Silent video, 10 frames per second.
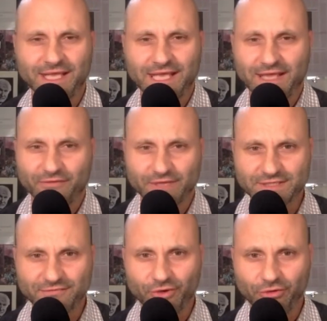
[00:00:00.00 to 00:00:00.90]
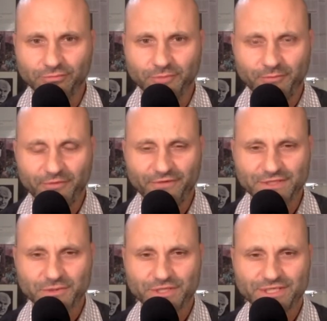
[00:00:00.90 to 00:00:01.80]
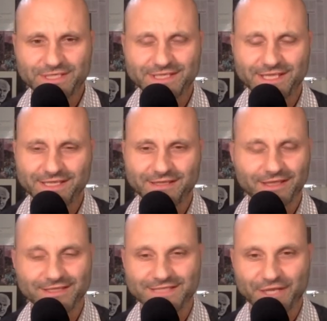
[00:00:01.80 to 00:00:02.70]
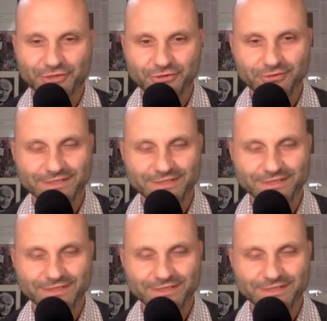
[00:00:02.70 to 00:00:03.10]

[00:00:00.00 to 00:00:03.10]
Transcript: First of all, my, my first question is, is, is that true?